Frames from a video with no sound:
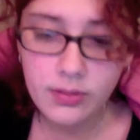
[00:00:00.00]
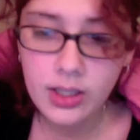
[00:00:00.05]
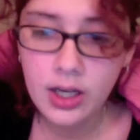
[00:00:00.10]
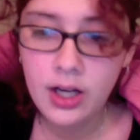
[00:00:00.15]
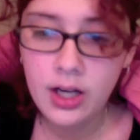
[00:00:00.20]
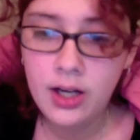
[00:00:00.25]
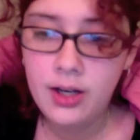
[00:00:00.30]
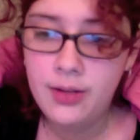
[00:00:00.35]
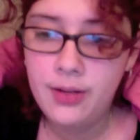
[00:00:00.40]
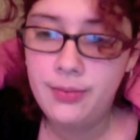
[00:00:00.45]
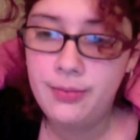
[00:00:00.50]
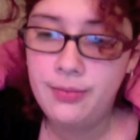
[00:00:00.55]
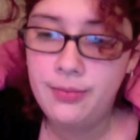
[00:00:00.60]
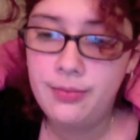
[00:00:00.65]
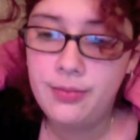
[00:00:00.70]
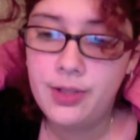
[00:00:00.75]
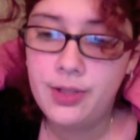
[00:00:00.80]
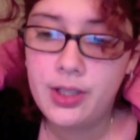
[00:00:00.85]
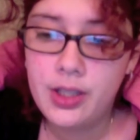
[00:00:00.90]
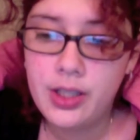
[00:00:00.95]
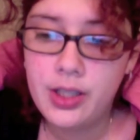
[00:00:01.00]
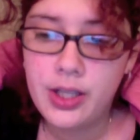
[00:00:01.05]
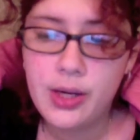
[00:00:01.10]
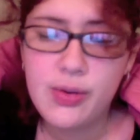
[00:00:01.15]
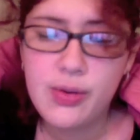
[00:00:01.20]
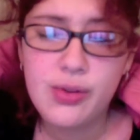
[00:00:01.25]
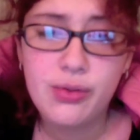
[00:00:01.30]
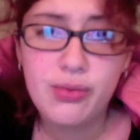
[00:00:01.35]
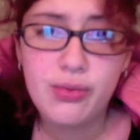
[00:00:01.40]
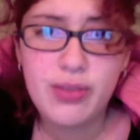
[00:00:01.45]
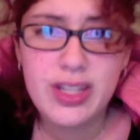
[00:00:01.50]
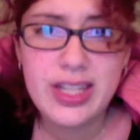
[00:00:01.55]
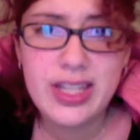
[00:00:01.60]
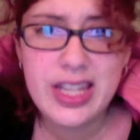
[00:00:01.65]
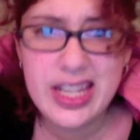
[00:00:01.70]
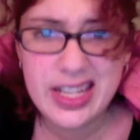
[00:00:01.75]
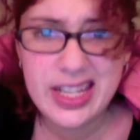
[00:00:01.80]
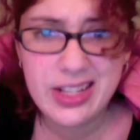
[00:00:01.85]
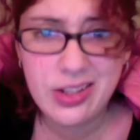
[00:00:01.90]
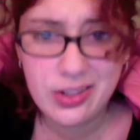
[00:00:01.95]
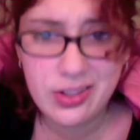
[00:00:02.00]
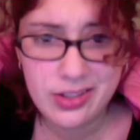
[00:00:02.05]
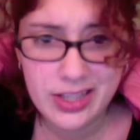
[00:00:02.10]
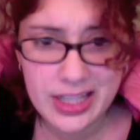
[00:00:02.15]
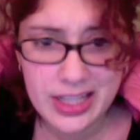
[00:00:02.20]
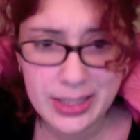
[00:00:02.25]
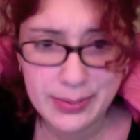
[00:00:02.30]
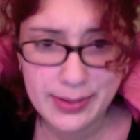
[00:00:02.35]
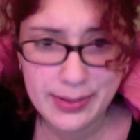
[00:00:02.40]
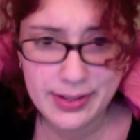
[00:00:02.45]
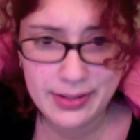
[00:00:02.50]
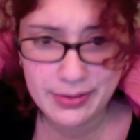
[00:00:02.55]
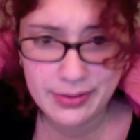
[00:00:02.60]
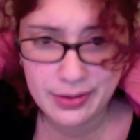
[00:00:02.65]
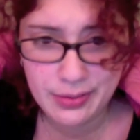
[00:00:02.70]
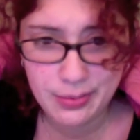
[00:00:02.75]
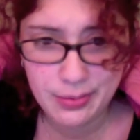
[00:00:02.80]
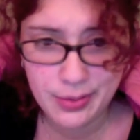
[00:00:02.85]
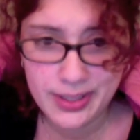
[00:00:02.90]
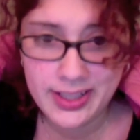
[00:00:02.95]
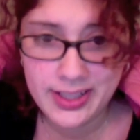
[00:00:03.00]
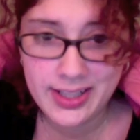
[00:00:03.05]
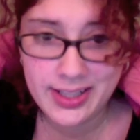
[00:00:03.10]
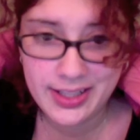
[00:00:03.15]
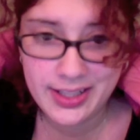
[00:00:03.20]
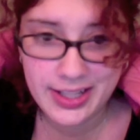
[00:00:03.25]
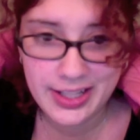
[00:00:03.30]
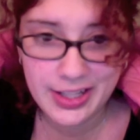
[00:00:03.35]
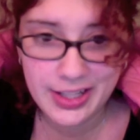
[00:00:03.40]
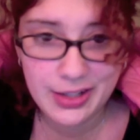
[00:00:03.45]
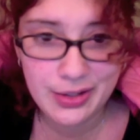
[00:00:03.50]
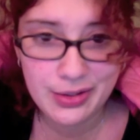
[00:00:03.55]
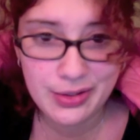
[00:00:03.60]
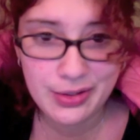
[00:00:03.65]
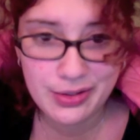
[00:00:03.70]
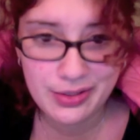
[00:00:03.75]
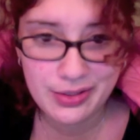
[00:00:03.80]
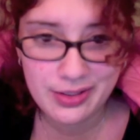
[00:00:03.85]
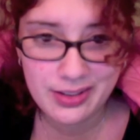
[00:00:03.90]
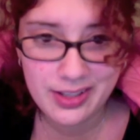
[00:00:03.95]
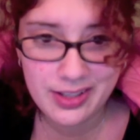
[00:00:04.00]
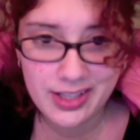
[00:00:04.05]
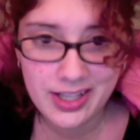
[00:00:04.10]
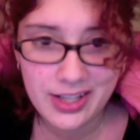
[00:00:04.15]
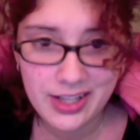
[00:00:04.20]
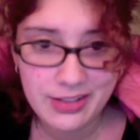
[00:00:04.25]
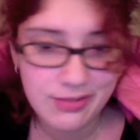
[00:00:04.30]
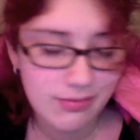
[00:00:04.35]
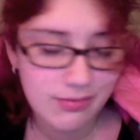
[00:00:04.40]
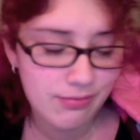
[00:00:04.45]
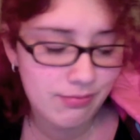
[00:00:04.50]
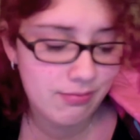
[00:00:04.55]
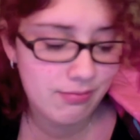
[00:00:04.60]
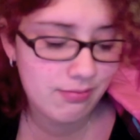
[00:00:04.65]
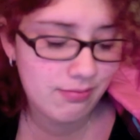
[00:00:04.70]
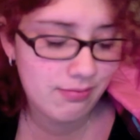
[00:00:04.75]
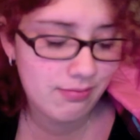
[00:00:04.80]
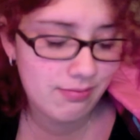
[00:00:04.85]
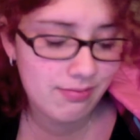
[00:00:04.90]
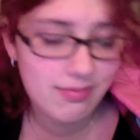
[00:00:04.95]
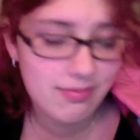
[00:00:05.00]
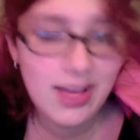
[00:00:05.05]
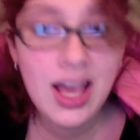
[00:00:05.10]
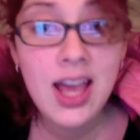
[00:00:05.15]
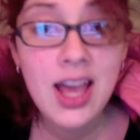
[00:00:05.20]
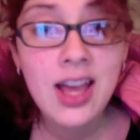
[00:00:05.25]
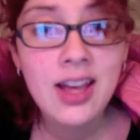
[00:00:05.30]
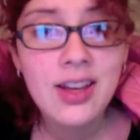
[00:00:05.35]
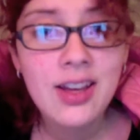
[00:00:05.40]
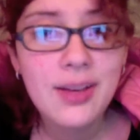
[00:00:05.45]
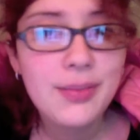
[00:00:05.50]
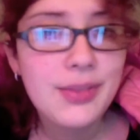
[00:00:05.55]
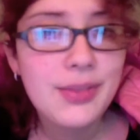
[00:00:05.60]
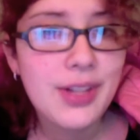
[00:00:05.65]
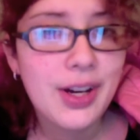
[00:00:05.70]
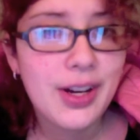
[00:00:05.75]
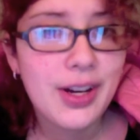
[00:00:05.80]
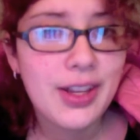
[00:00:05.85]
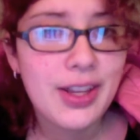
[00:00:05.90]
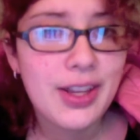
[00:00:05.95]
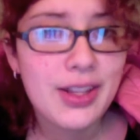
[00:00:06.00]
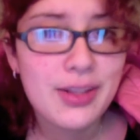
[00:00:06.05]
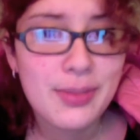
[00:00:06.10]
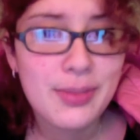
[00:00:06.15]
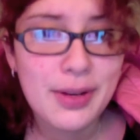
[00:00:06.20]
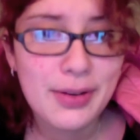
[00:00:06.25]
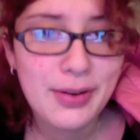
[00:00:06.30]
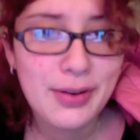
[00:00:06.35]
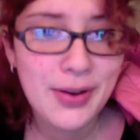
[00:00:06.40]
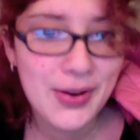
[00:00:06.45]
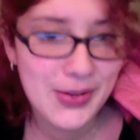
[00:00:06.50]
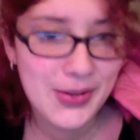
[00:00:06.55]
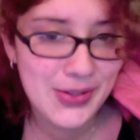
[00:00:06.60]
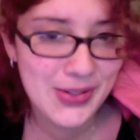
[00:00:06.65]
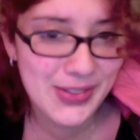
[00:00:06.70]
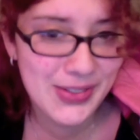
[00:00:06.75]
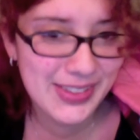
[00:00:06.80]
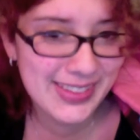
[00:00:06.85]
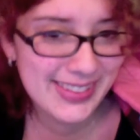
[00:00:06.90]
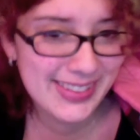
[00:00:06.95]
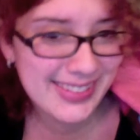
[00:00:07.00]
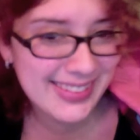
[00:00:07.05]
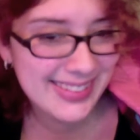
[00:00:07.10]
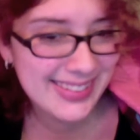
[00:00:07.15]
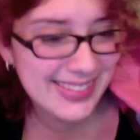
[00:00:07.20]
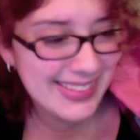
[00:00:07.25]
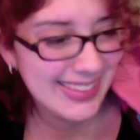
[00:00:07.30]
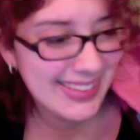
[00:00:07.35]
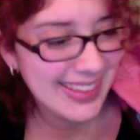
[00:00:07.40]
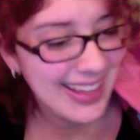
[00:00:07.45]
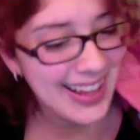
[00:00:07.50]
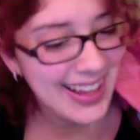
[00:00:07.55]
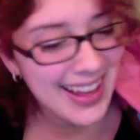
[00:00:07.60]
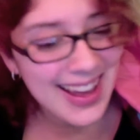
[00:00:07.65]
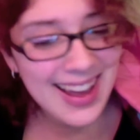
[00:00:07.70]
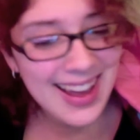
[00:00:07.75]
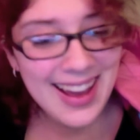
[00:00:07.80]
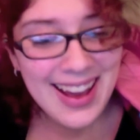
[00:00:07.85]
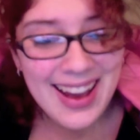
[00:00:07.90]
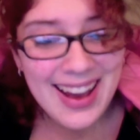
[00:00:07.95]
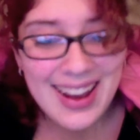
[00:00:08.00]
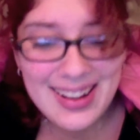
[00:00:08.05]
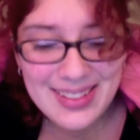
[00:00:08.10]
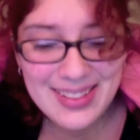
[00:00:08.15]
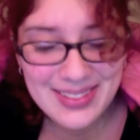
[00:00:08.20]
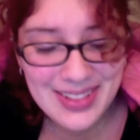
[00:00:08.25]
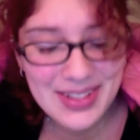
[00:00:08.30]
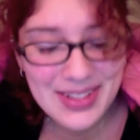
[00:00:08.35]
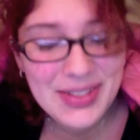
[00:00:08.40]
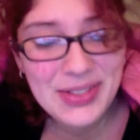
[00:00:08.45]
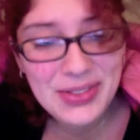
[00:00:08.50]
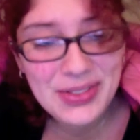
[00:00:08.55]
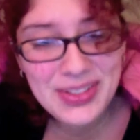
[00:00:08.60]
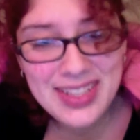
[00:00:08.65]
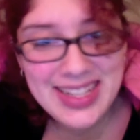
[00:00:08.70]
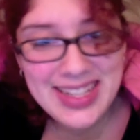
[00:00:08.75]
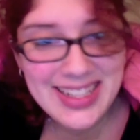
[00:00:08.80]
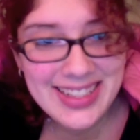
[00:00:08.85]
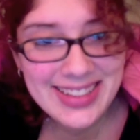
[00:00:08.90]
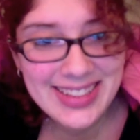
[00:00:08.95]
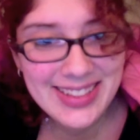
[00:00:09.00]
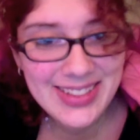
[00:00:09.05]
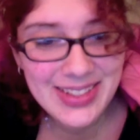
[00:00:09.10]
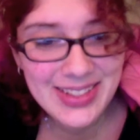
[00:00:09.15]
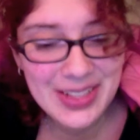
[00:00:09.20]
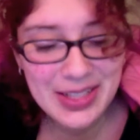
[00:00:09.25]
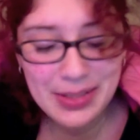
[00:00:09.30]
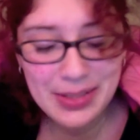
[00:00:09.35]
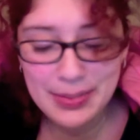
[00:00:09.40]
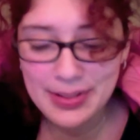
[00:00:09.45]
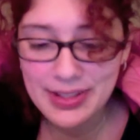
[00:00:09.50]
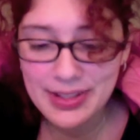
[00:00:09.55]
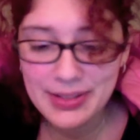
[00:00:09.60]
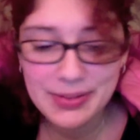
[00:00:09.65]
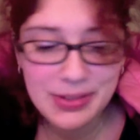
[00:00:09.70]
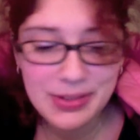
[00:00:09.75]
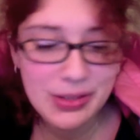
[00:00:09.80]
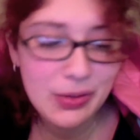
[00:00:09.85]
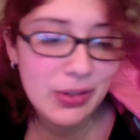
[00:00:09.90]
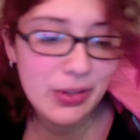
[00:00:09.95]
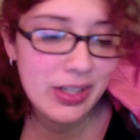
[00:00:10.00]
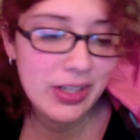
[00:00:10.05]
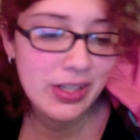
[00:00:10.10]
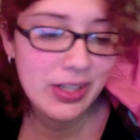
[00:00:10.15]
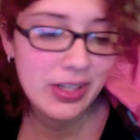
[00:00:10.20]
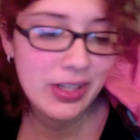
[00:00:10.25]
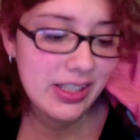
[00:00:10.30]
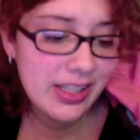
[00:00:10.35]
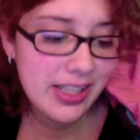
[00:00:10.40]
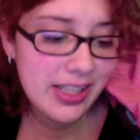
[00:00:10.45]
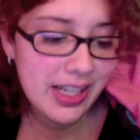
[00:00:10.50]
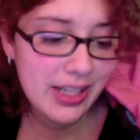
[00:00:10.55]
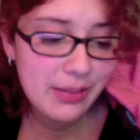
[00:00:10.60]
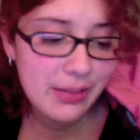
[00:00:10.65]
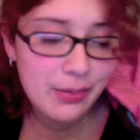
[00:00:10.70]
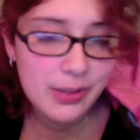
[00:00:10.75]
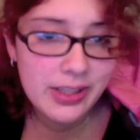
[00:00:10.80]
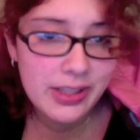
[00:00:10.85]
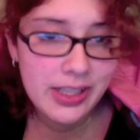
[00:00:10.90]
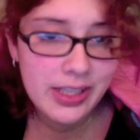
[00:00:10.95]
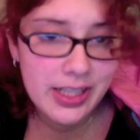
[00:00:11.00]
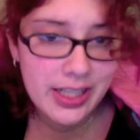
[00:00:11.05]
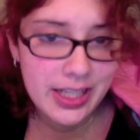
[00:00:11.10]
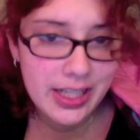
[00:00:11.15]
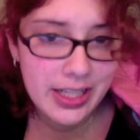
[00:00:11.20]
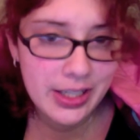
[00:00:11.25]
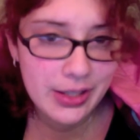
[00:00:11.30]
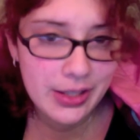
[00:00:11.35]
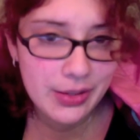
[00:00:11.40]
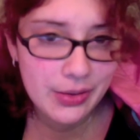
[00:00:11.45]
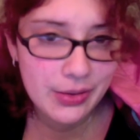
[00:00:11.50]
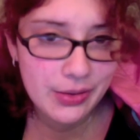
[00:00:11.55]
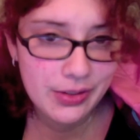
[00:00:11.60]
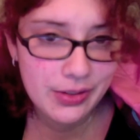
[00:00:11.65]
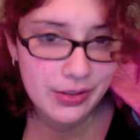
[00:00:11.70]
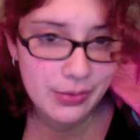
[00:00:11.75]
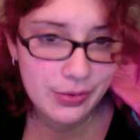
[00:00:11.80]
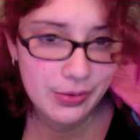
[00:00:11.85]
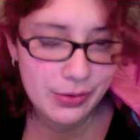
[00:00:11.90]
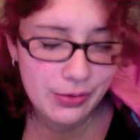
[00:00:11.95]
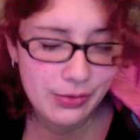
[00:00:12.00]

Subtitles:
It was ridiculously expensive to print at Kinko's. I'm sorry, that's my phone. It was ridiculously expensive to get it printed at Kinko's. It was